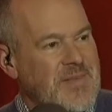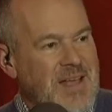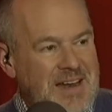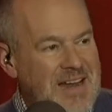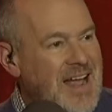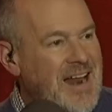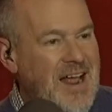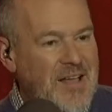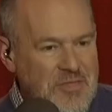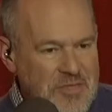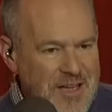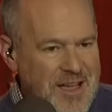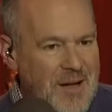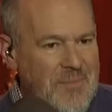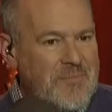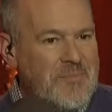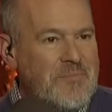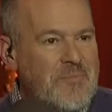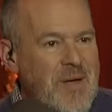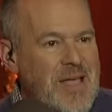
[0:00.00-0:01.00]
And again, I think
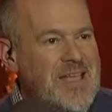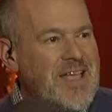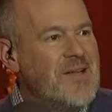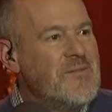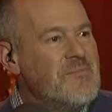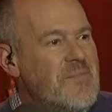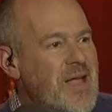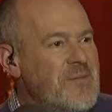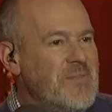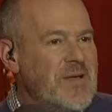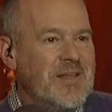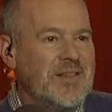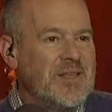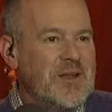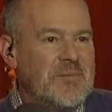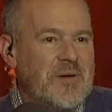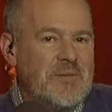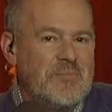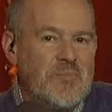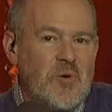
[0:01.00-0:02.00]
I'm making maybe a
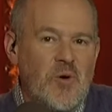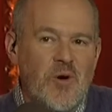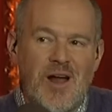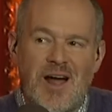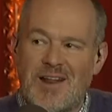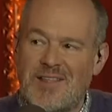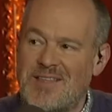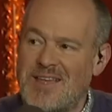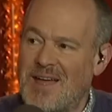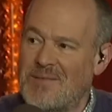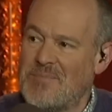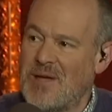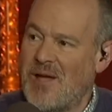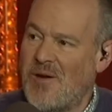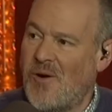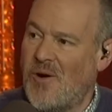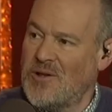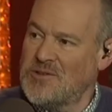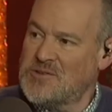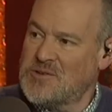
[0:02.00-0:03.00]
little bit more out of the
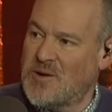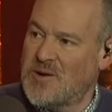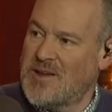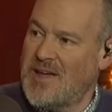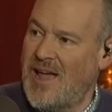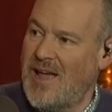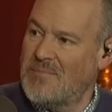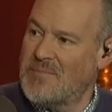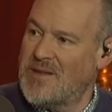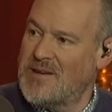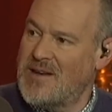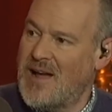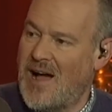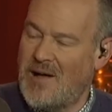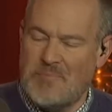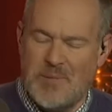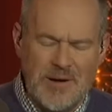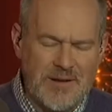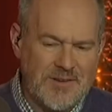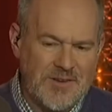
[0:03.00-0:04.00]
NBA All Star game than
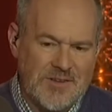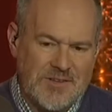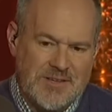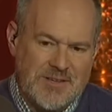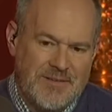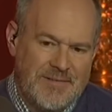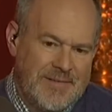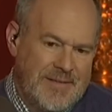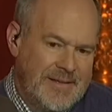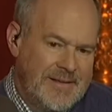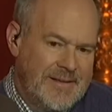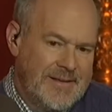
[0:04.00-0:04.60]
not, but it just,